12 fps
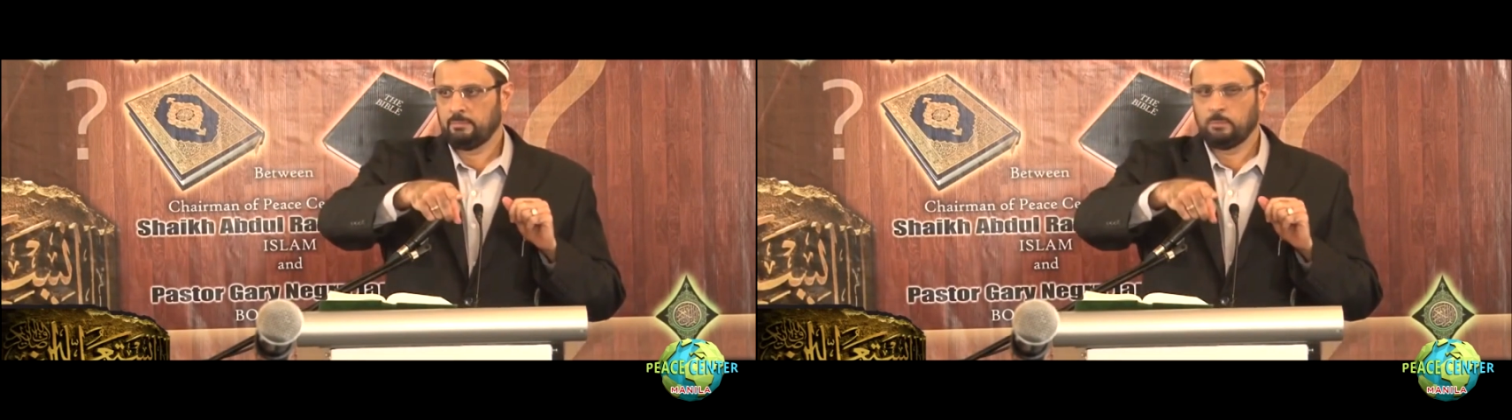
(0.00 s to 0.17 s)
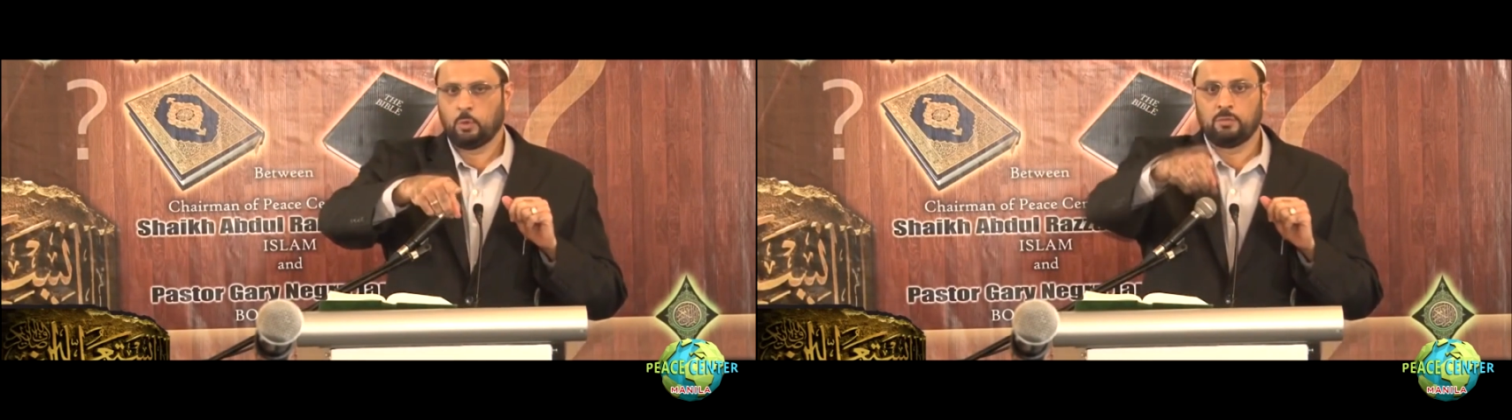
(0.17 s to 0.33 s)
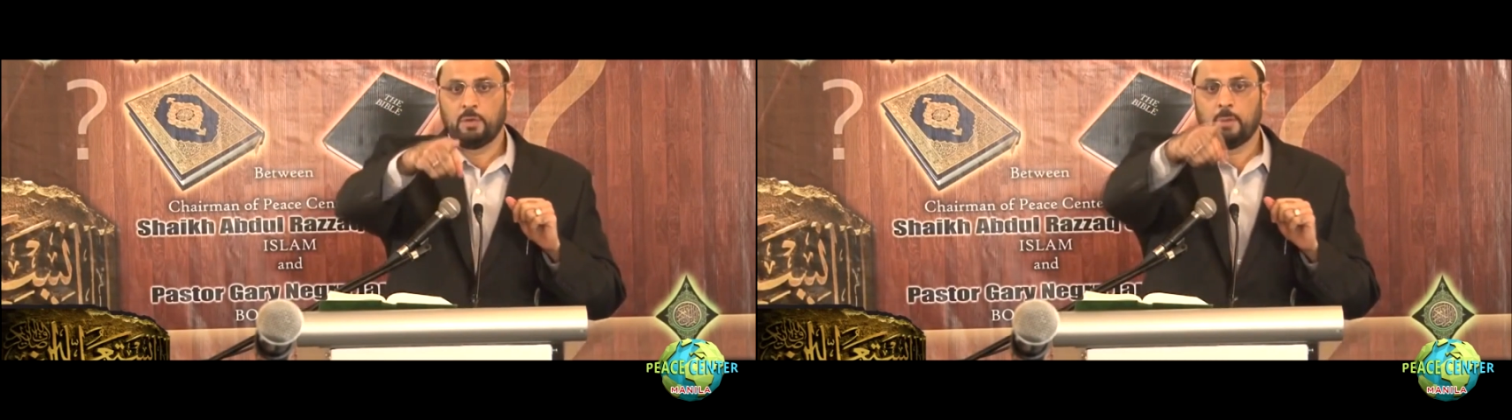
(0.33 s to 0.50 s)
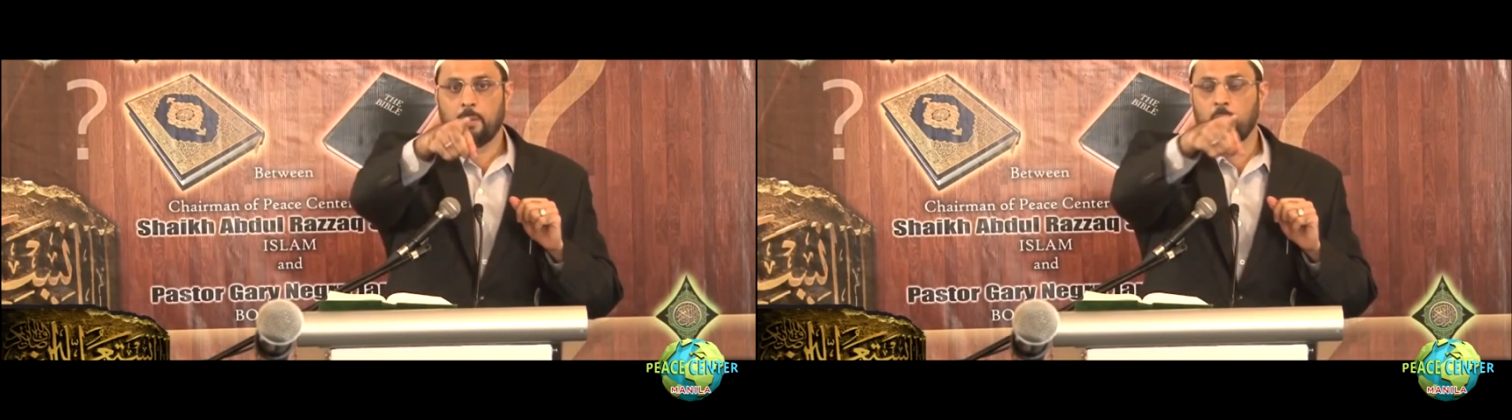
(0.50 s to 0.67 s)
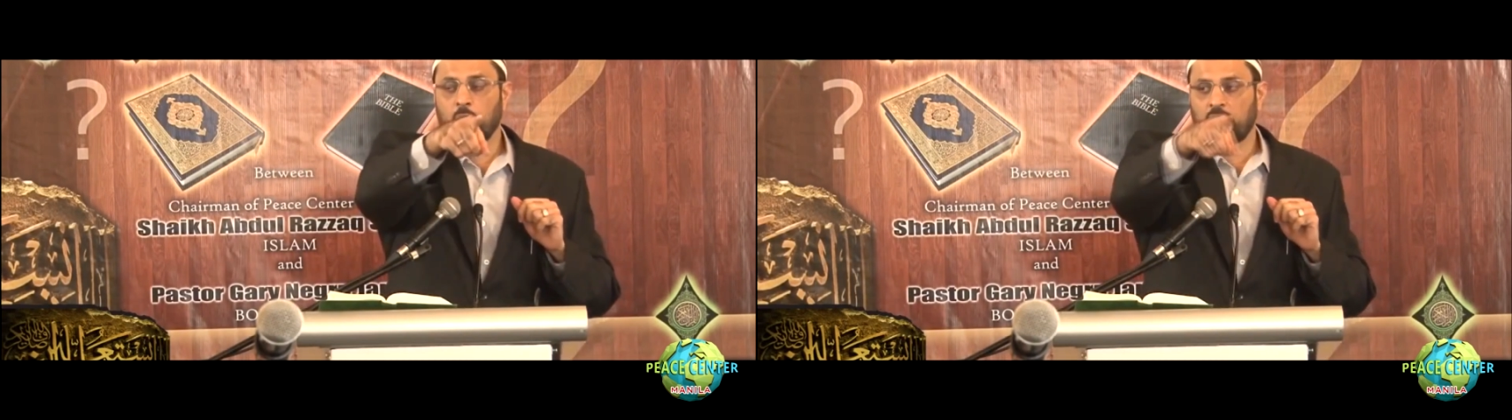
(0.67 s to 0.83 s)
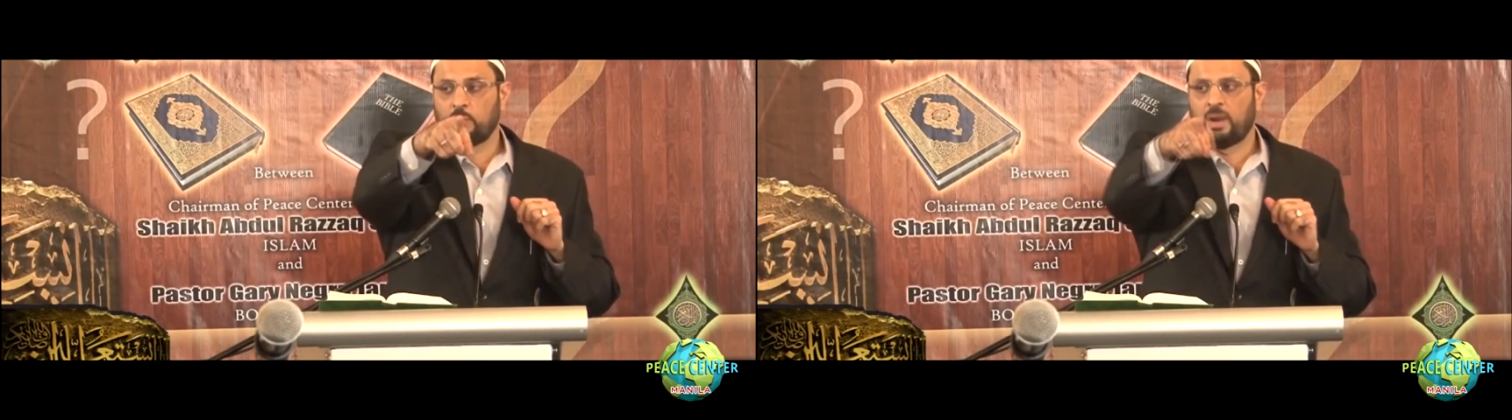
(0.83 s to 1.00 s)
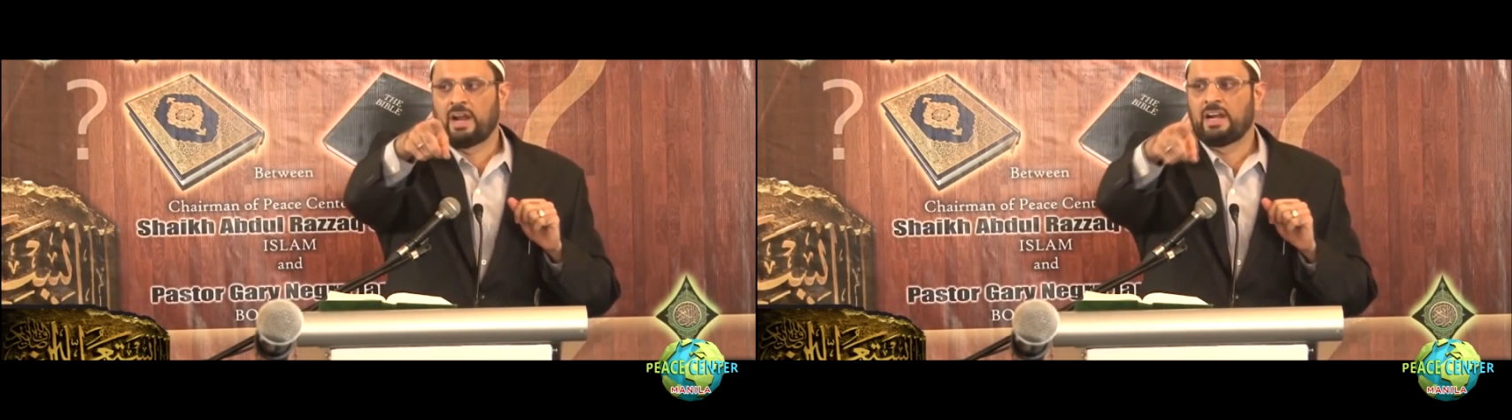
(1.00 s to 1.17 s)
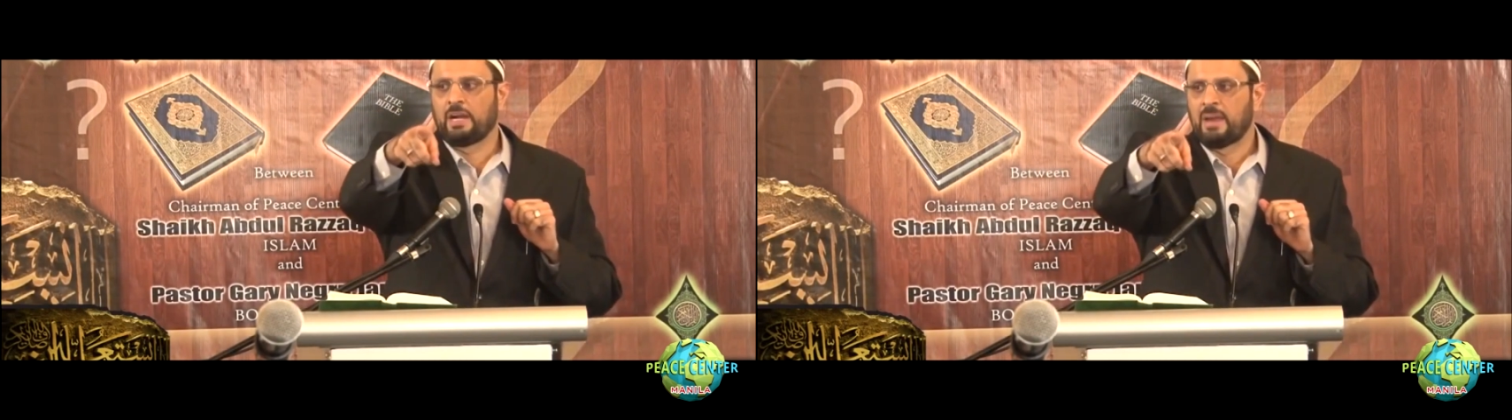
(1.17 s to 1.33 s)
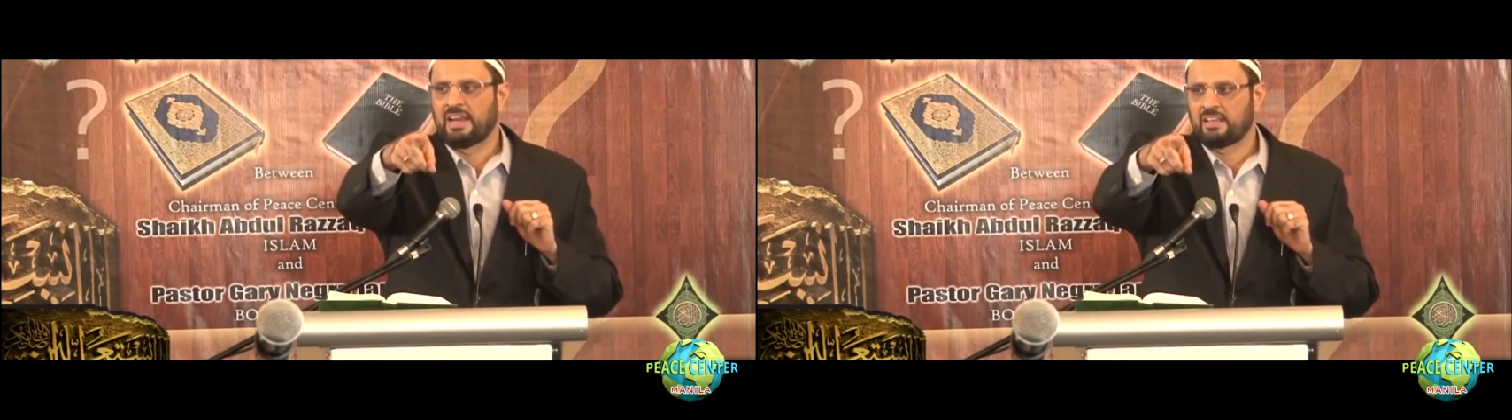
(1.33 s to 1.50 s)
Because we have a more than one
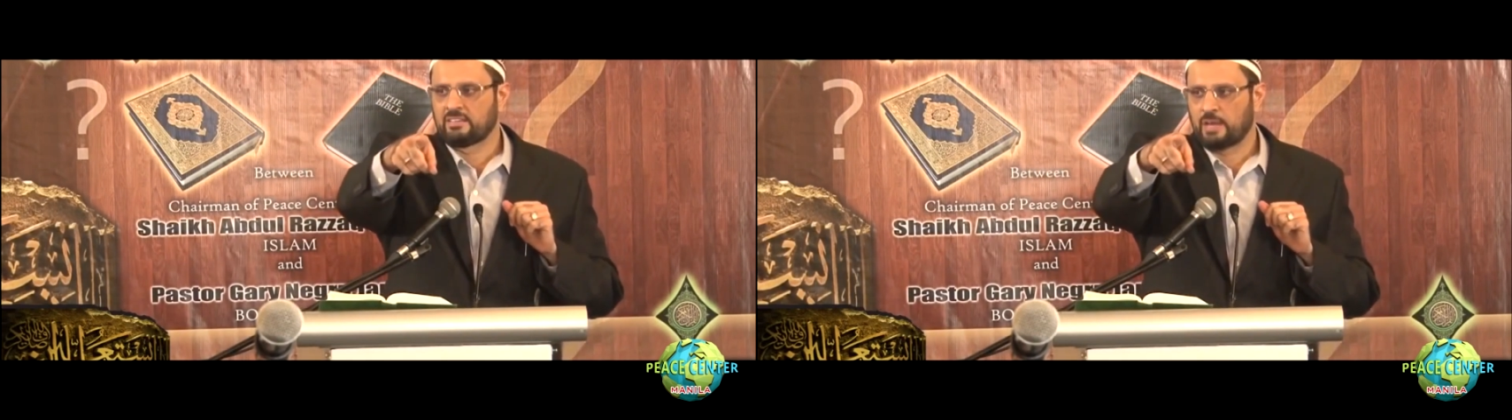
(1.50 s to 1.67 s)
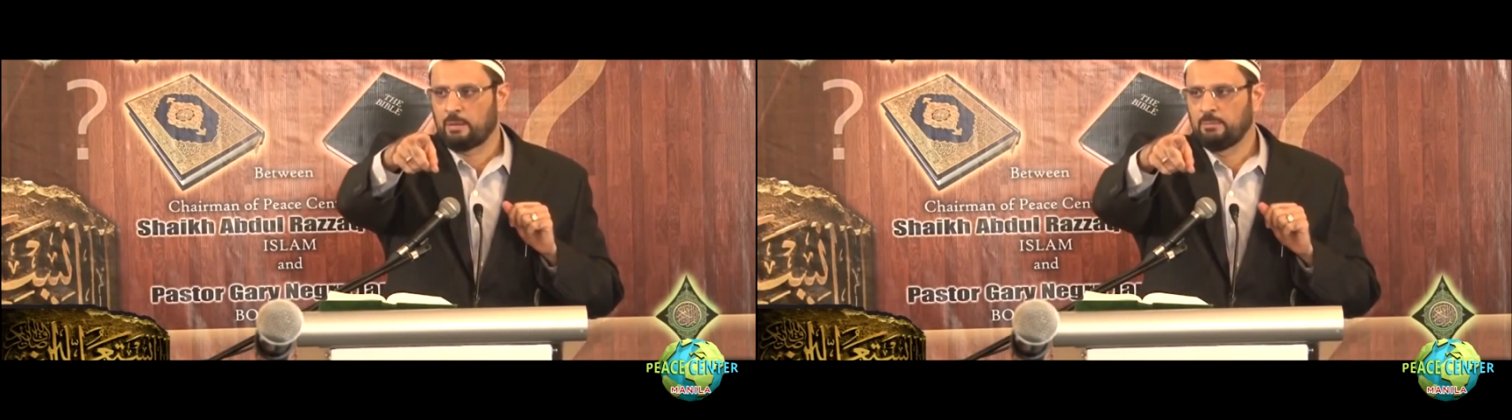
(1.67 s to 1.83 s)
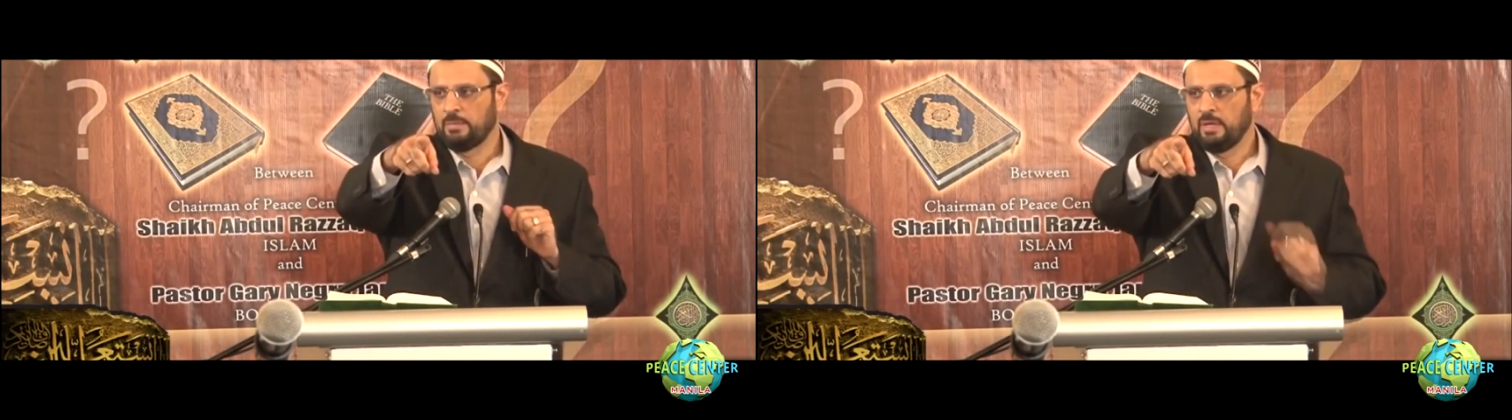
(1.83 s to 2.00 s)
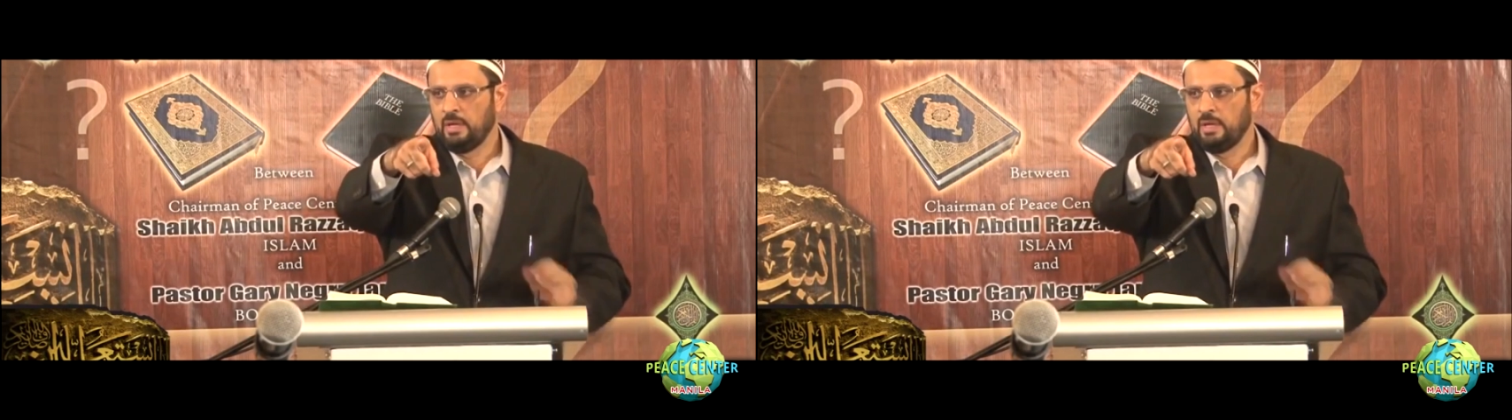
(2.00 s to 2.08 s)
hundred Balik Islam.